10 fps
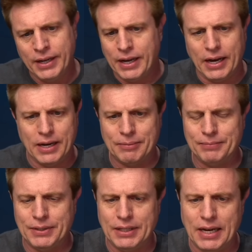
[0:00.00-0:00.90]

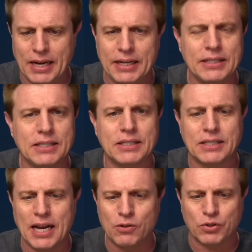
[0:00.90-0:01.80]
Um, yeah, it
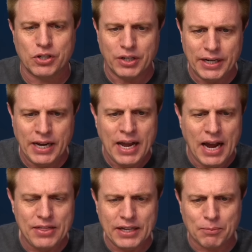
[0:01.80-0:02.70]
sounds good.
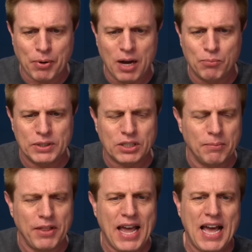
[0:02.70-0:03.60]
I think the problem with some
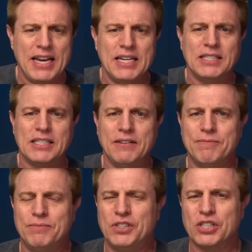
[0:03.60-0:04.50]
of that is it,
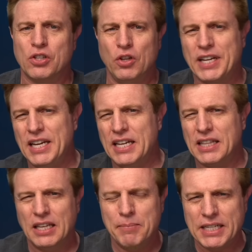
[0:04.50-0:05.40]
just looking at the
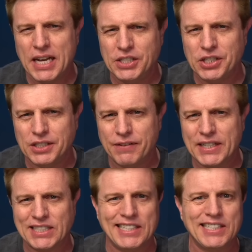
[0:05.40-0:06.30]
limitations of
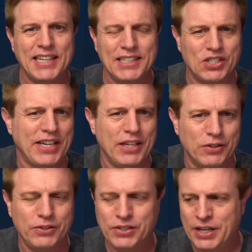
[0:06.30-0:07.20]
existing
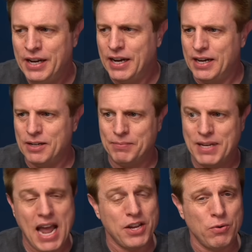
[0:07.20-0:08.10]
skills. Um,
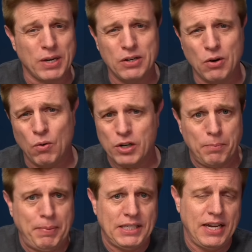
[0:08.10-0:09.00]
yeah, you can order a
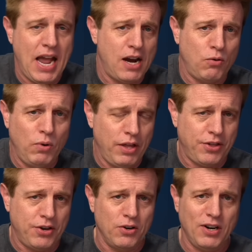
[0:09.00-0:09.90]
pizza now with
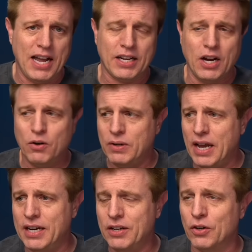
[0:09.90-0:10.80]
your Echo
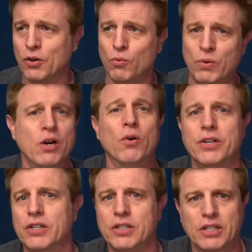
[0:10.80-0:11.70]
and it'll
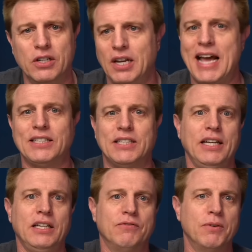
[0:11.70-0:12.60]
reorder your last
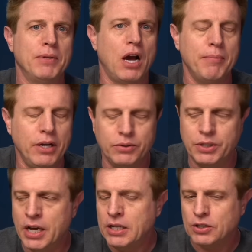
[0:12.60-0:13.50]
thing from Domino's.
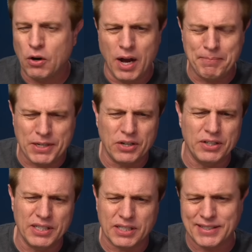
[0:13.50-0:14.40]
So I'm
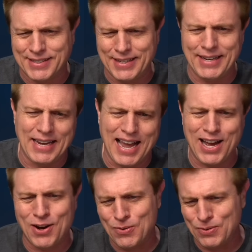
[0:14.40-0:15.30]
curious to see
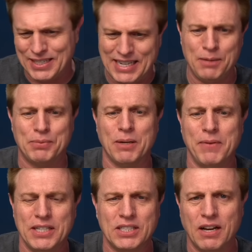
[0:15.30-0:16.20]
how deep some of
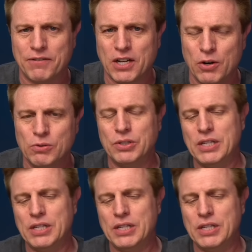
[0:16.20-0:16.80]
this stuff goes.